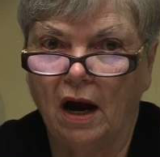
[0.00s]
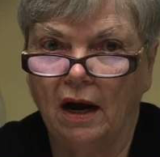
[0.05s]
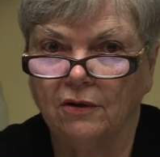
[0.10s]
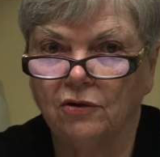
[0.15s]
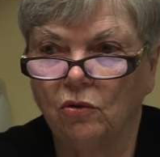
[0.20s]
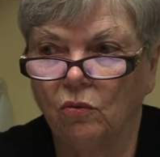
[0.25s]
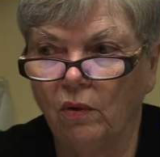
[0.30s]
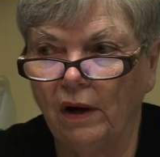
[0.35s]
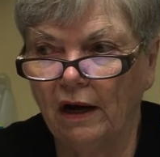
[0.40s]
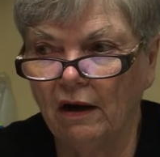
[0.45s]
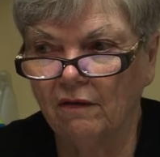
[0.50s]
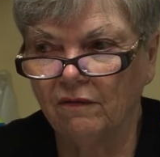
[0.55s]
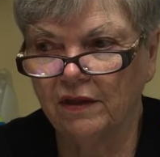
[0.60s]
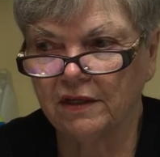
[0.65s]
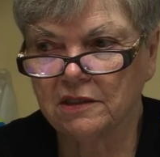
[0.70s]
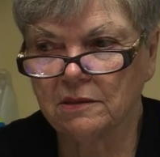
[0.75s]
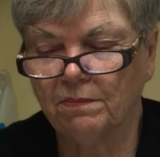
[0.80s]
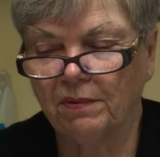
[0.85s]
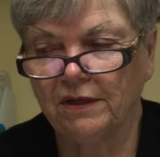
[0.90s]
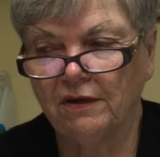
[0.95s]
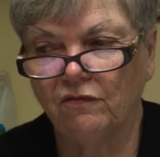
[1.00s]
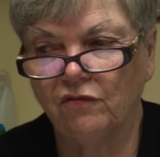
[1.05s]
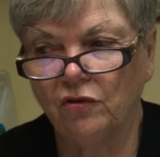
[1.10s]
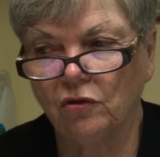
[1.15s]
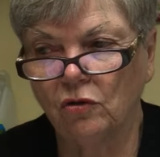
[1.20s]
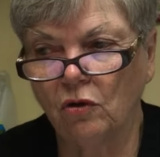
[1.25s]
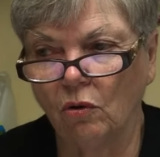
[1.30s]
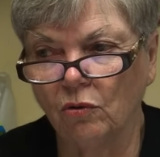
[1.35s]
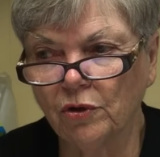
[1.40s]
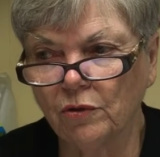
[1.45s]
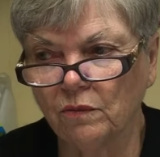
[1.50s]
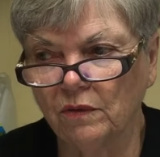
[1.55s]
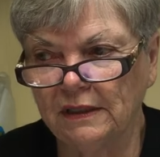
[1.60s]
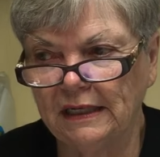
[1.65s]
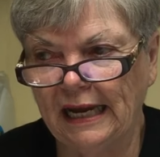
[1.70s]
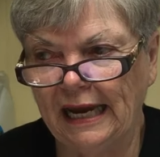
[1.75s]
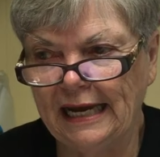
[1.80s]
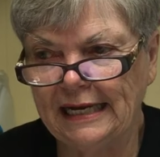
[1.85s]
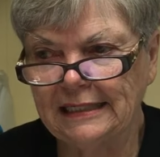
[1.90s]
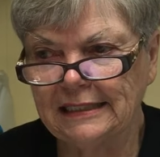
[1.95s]
aren't aware of this, but if you go to
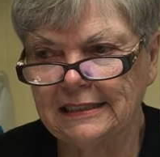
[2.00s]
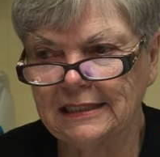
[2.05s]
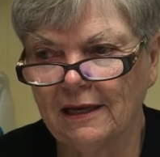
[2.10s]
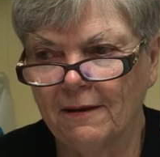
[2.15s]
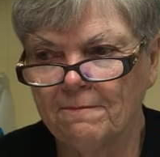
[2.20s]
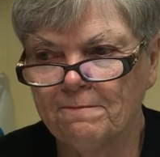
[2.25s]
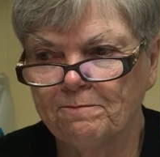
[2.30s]
Renee's,